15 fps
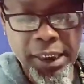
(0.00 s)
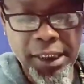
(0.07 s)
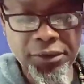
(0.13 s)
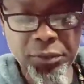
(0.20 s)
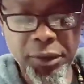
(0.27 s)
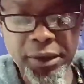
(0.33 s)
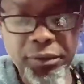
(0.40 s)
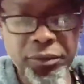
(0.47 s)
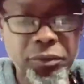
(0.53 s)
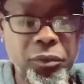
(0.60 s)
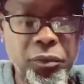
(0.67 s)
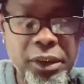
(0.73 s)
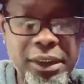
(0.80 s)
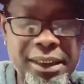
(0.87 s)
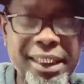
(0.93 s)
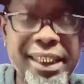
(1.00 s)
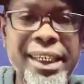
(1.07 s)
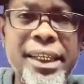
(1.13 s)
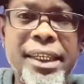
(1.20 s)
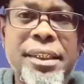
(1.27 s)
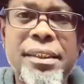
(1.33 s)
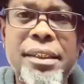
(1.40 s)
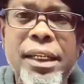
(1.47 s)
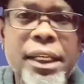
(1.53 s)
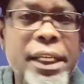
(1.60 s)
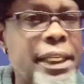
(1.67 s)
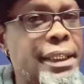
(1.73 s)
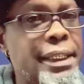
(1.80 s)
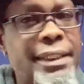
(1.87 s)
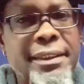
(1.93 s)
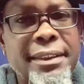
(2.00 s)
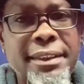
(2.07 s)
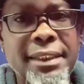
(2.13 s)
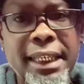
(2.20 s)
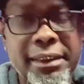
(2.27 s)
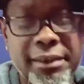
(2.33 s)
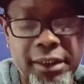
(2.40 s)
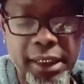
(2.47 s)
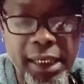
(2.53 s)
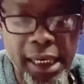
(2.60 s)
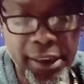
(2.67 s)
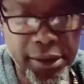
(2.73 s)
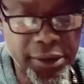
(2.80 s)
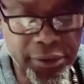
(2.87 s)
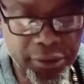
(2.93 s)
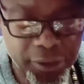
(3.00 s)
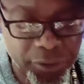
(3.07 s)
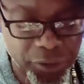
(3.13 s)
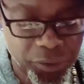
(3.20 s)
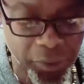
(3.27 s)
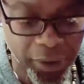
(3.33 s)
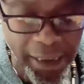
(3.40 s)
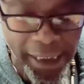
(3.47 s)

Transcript: Cause with TIG, cleanliness is next to godliness. So you